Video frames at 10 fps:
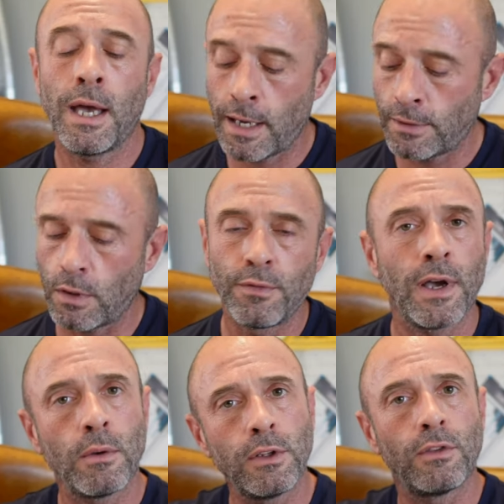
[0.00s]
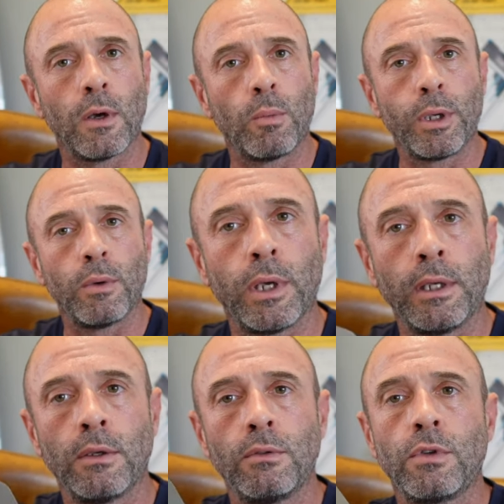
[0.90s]
and I found this little
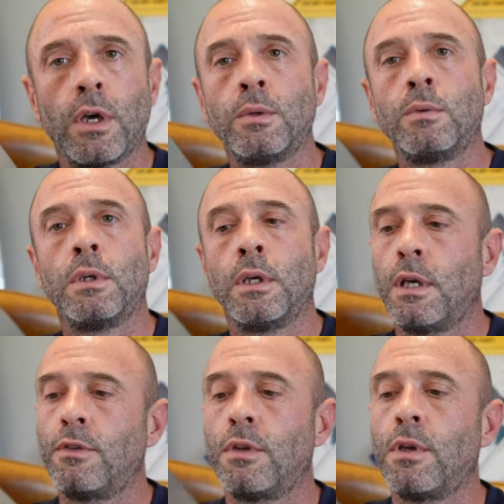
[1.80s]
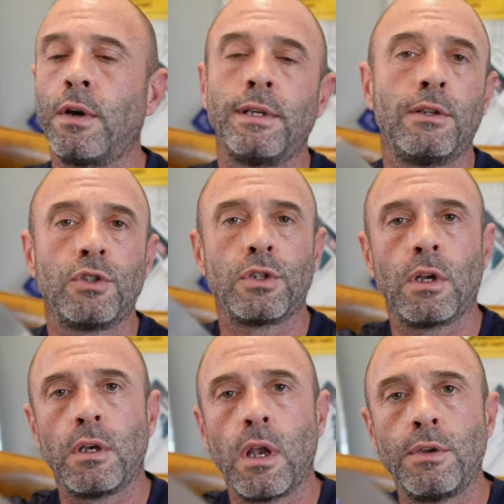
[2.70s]
beauty. So it's a nine inch
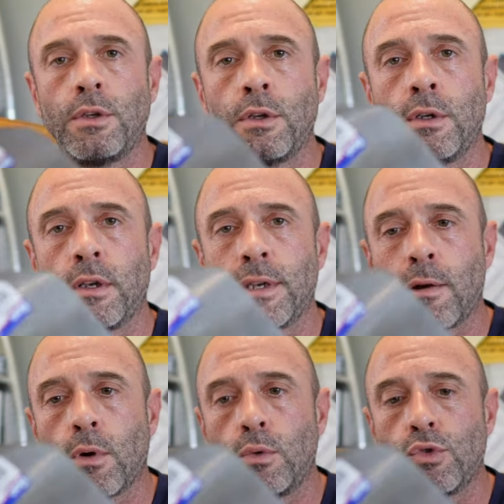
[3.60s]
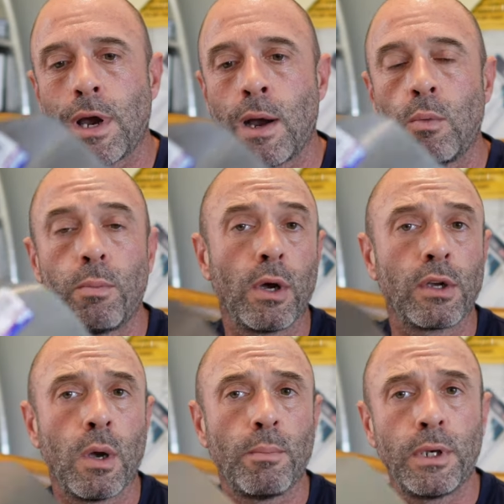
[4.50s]
London narrow trowel by a
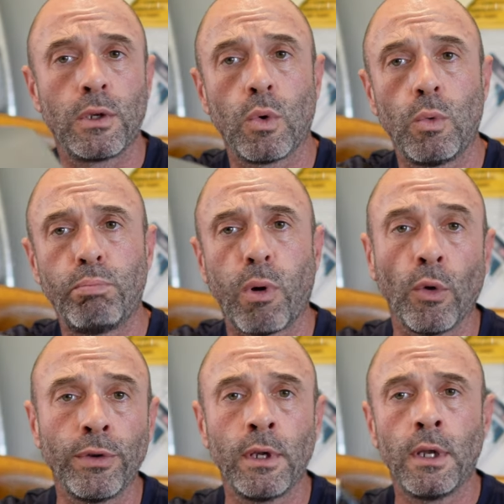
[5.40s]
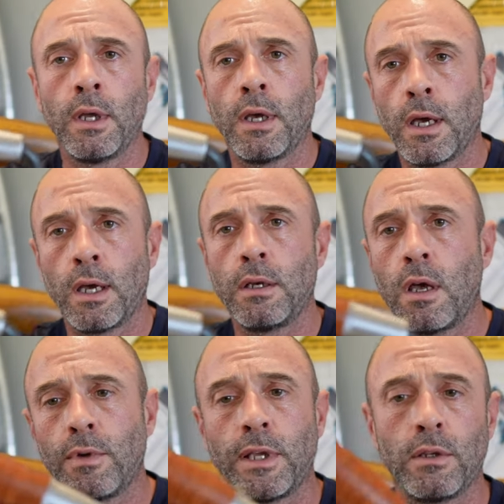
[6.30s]
company called Bon. Uh,
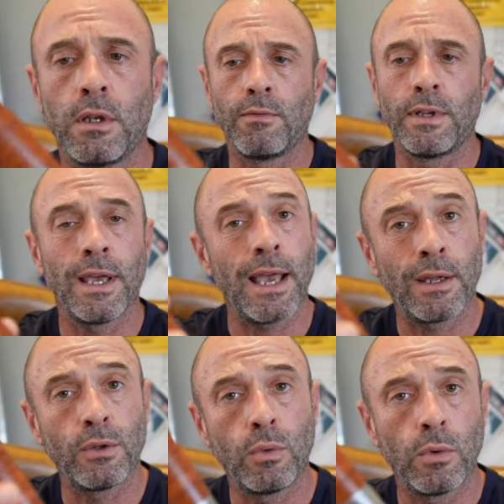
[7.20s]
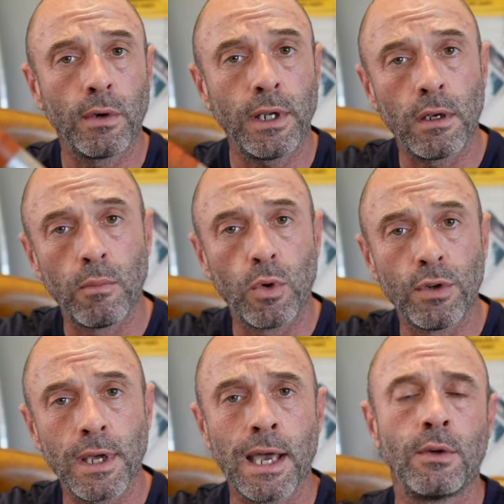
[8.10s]
lovely, lovely handle on it, a
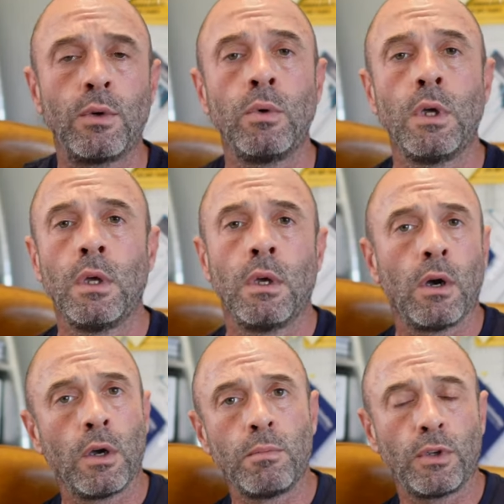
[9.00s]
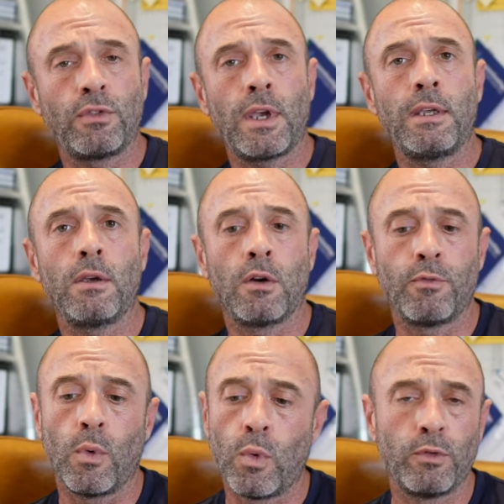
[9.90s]
wooden handle. I must say,
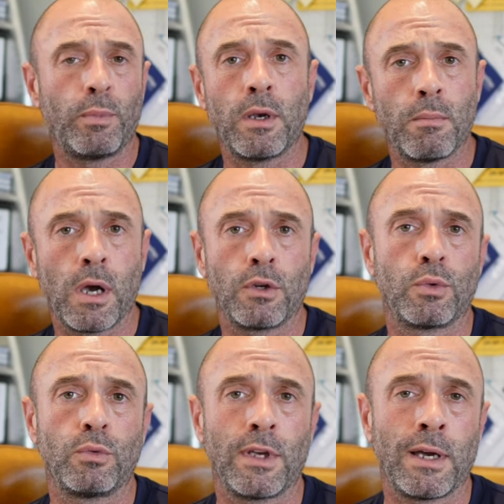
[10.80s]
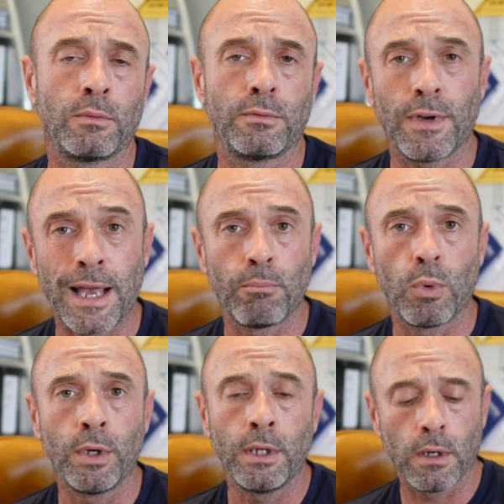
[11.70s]
I've always been a Marshalltown
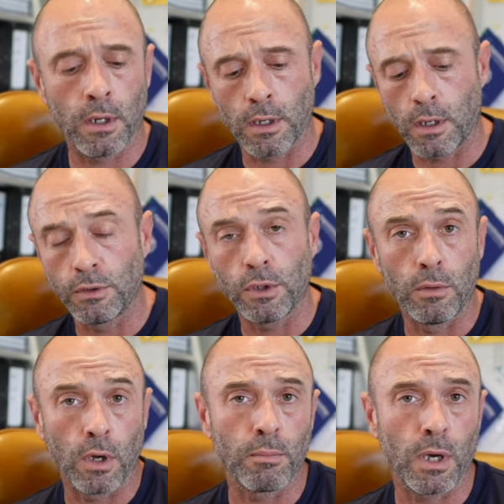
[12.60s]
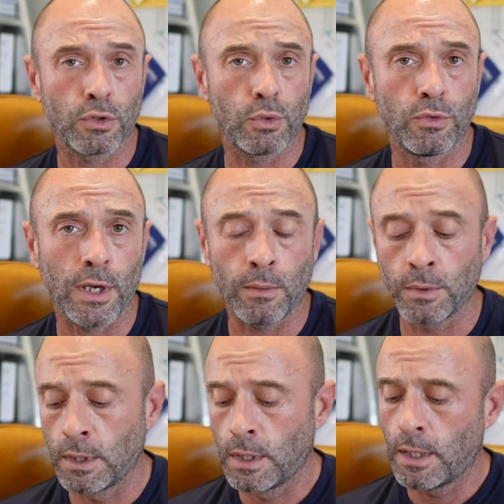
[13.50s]
fanboy. Uh, I do like
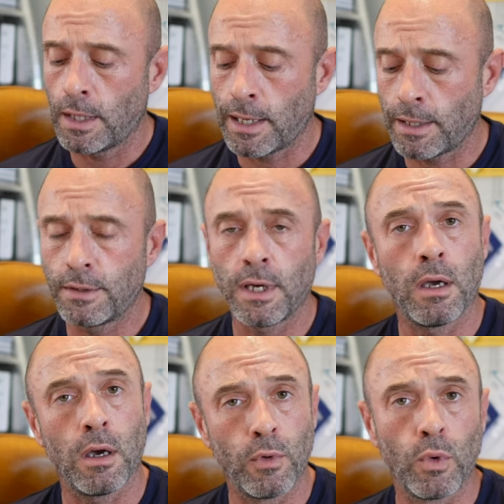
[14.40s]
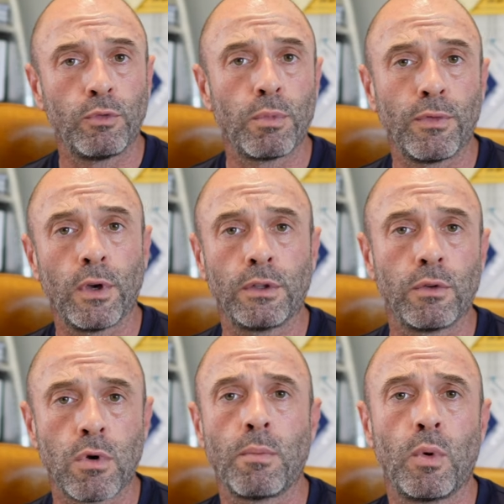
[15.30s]
Marshalltown, and uh, I've always preferred the
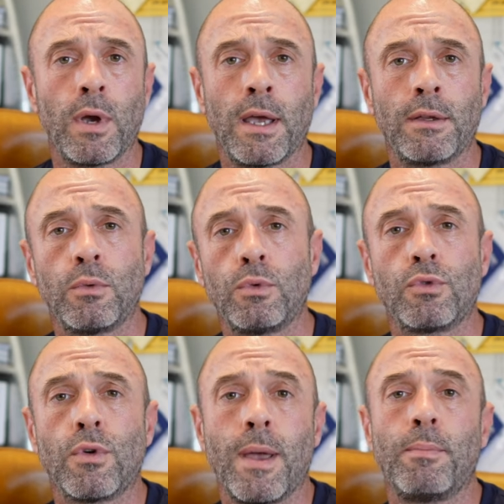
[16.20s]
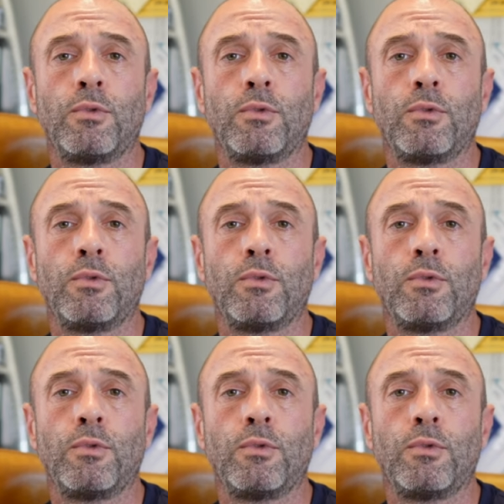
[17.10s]
rubble handled grip.